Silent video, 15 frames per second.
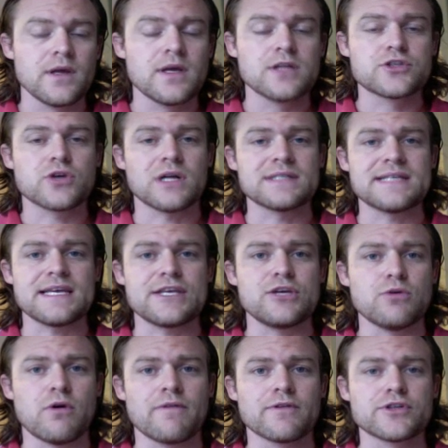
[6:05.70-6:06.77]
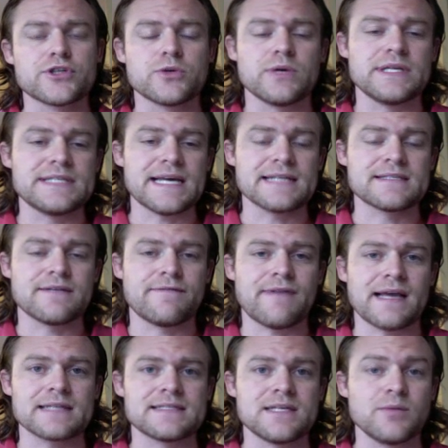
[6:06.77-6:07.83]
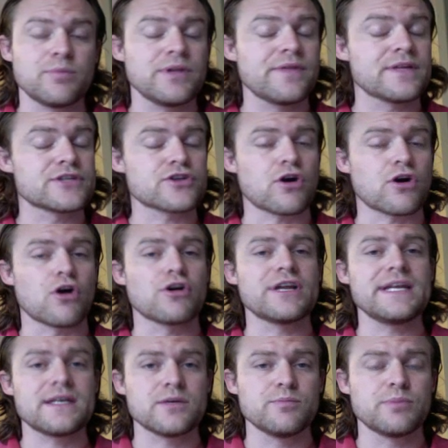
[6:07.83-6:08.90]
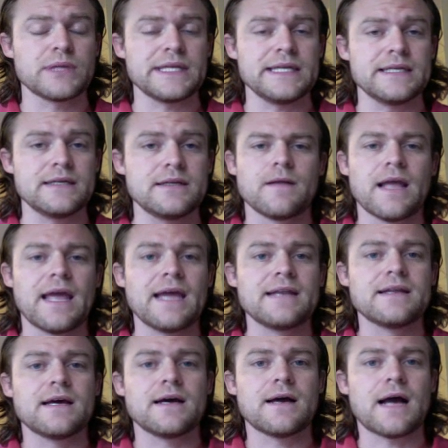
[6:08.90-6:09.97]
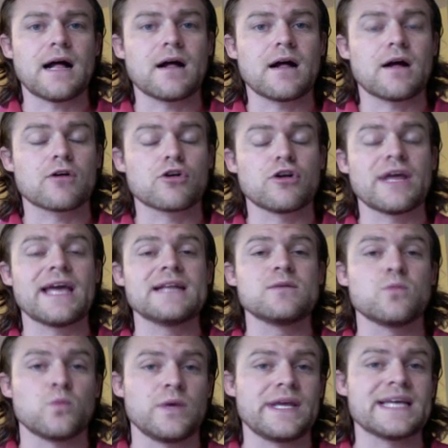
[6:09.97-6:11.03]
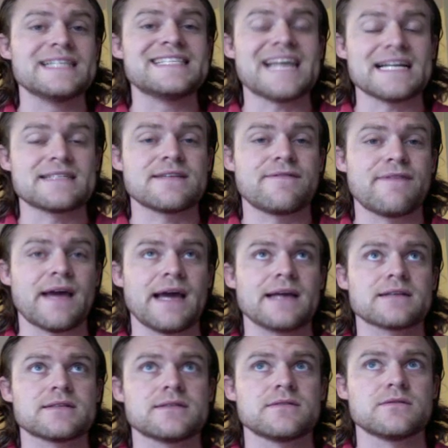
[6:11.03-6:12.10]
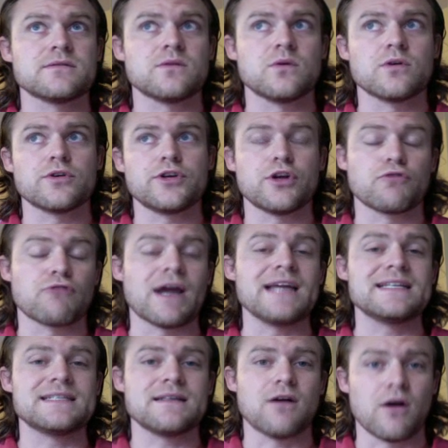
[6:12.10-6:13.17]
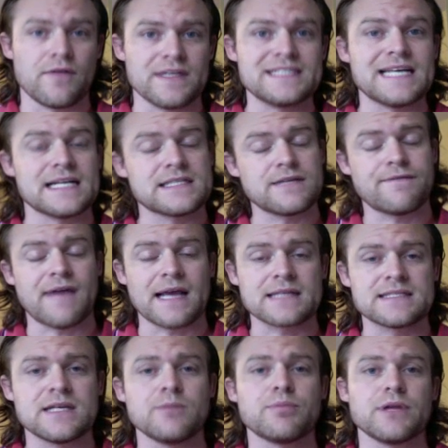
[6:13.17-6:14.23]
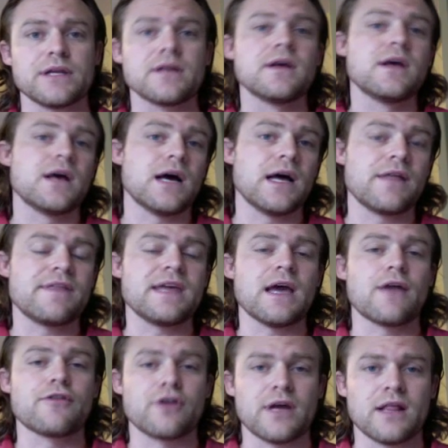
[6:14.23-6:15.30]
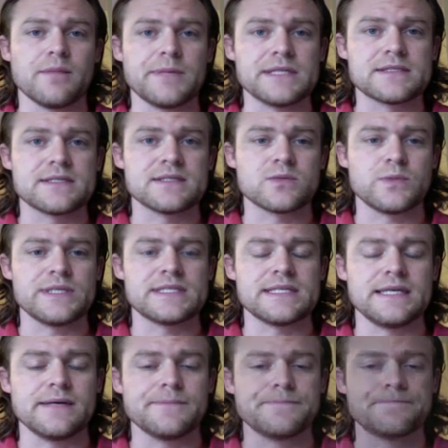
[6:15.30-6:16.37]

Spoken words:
And so I'll take you over to a DATSIFACT template that's already completed. And I'll go ahead and we can DATSIFACT, or write on the DATSIFACT template the other elements as we see them.